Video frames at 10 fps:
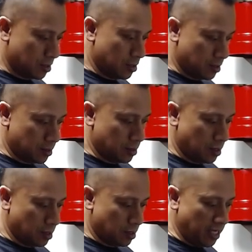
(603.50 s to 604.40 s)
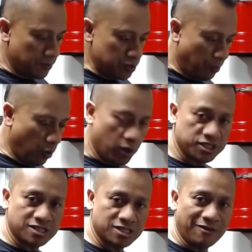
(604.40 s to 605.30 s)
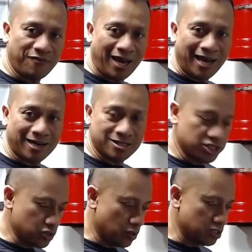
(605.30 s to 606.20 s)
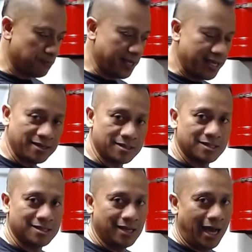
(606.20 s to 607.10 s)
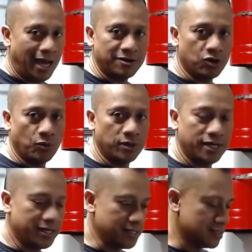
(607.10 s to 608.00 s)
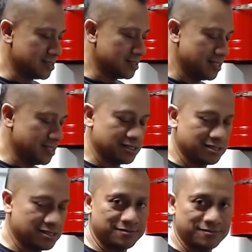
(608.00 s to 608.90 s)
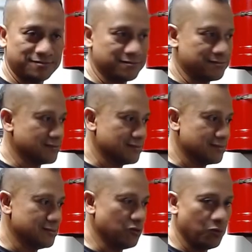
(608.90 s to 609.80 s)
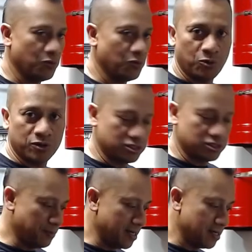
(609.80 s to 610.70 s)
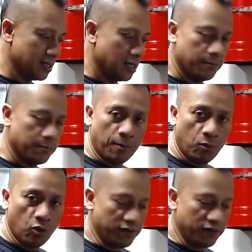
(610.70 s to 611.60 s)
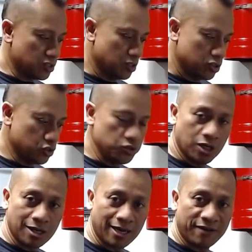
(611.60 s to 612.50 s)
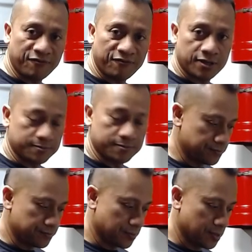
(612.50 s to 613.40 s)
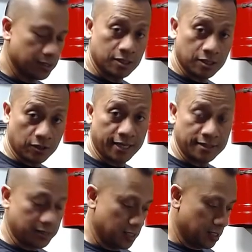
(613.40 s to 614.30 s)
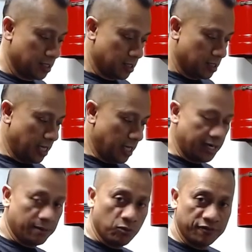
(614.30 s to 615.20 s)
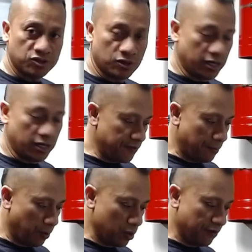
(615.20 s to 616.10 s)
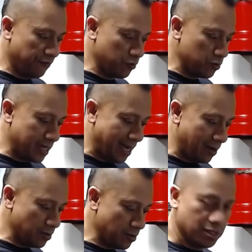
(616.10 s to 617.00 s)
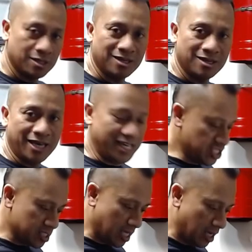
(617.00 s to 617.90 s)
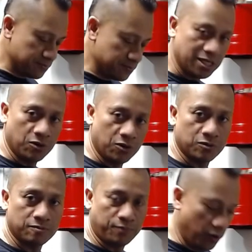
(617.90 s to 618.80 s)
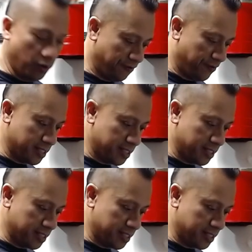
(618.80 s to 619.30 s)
And when you pour stuff out of the saucepan, I don't know what it is. It's way the world's spinning, but move it to your left, okay? And then move it to the left and pull the food down. It just comes out perfect.